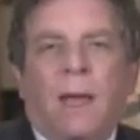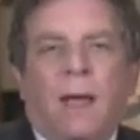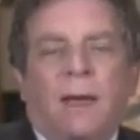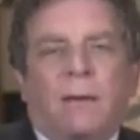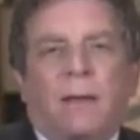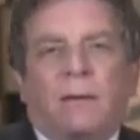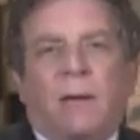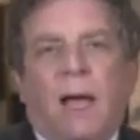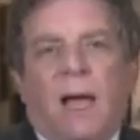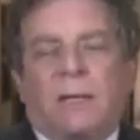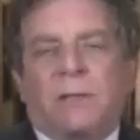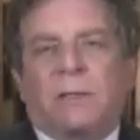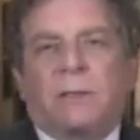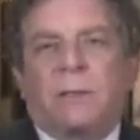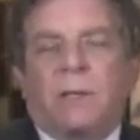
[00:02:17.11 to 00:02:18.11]
And then
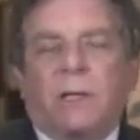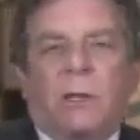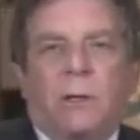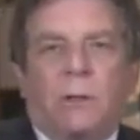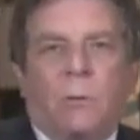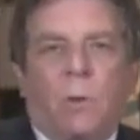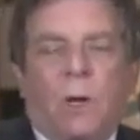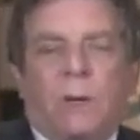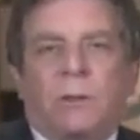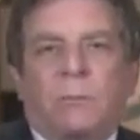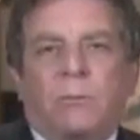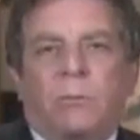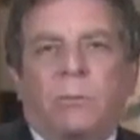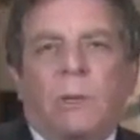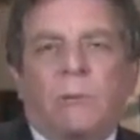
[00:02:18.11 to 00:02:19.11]
lastly, you want
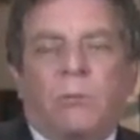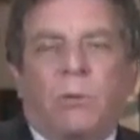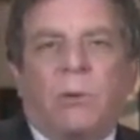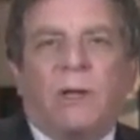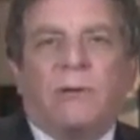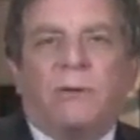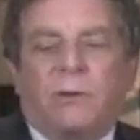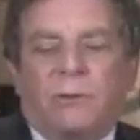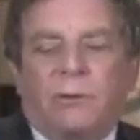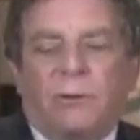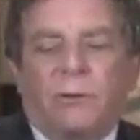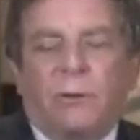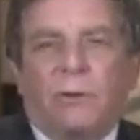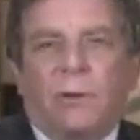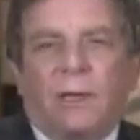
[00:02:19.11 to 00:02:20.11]
to replace the
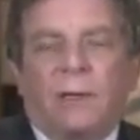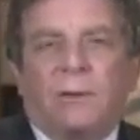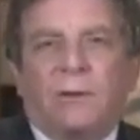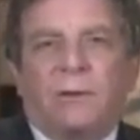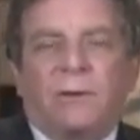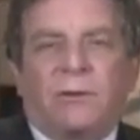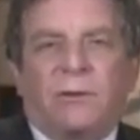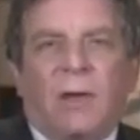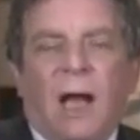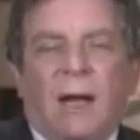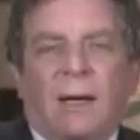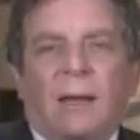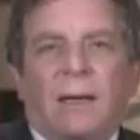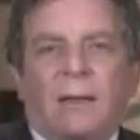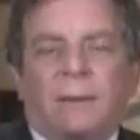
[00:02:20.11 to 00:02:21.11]
tooth into the
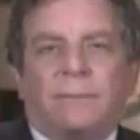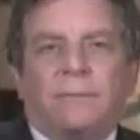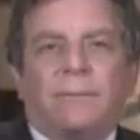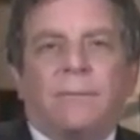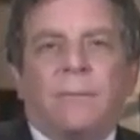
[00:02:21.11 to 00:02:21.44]
socket